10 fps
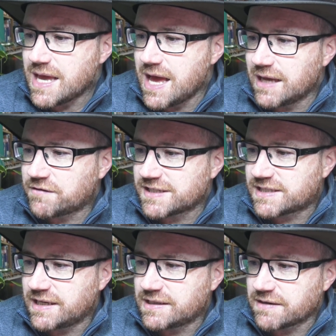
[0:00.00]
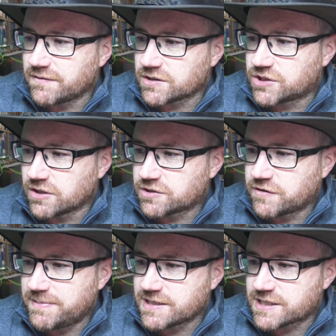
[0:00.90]
Chris C, I'm not sure. It's
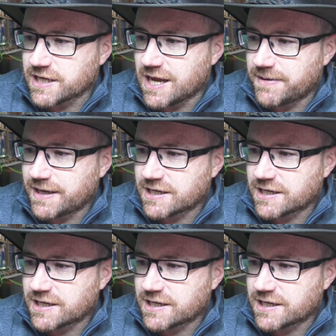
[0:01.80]
creepy and disturbing,